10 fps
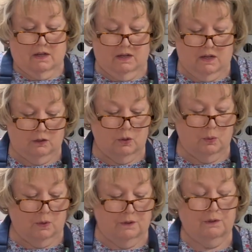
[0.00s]

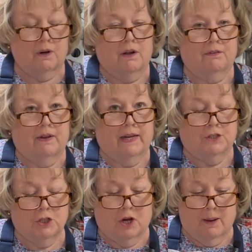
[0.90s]
1/4 of a
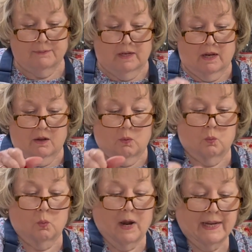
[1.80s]
chopped
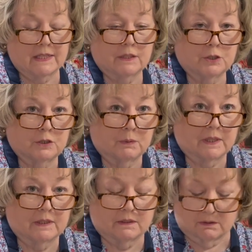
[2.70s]
white
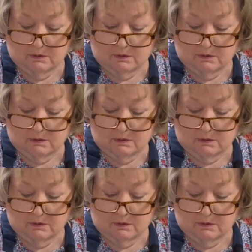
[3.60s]
sweet